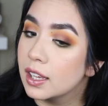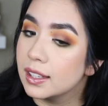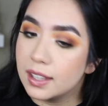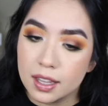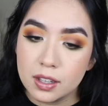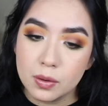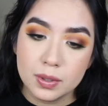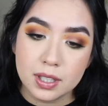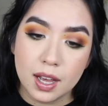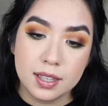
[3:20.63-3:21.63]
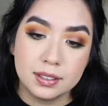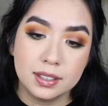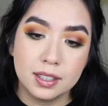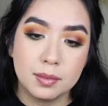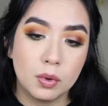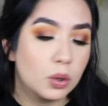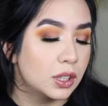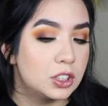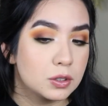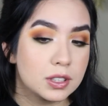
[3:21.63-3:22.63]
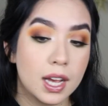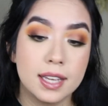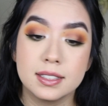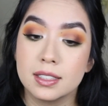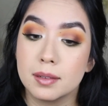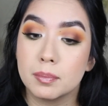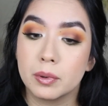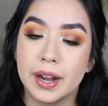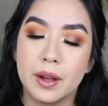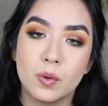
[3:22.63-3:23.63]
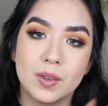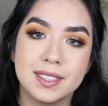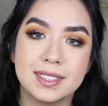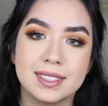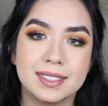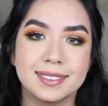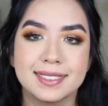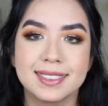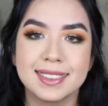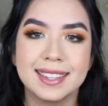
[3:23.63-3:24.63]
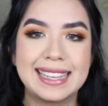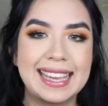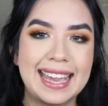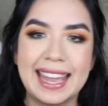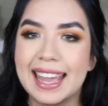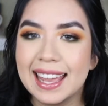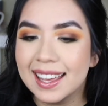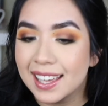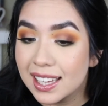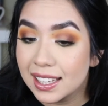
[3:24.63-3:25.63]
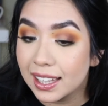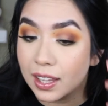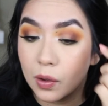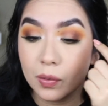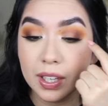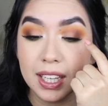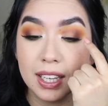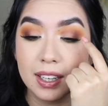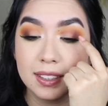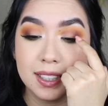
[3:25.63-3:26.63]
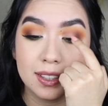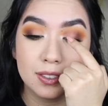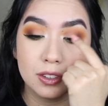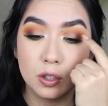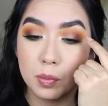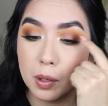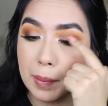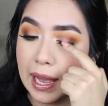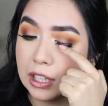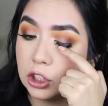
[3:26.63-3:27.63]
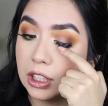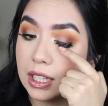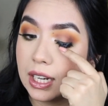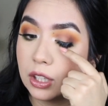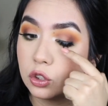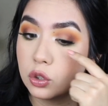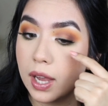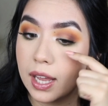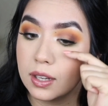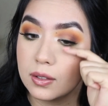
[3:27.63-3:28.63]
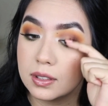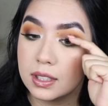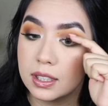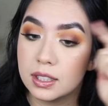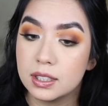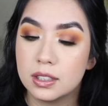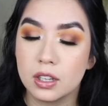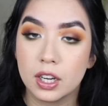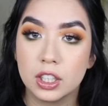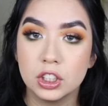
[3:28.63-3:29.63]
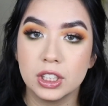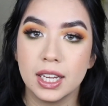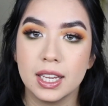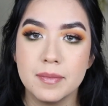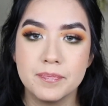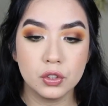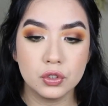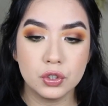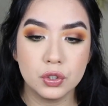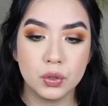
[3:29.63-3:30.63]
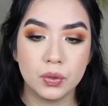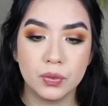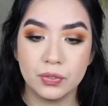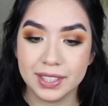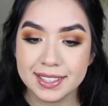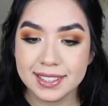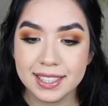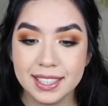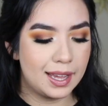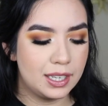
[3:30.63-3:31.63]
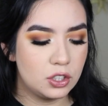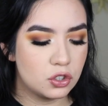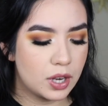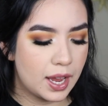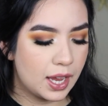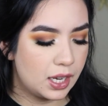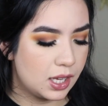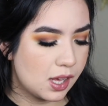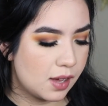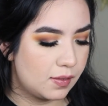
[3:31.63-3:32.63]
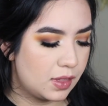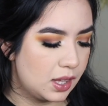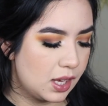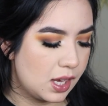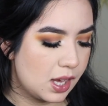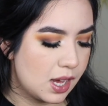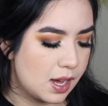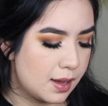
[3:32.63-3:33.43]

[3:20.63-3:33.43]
Yellow was awesome, orange was awesome, brown was eh. Like over here it's like super patchy and I tried using the darker shade to fix it. I didn't try any of the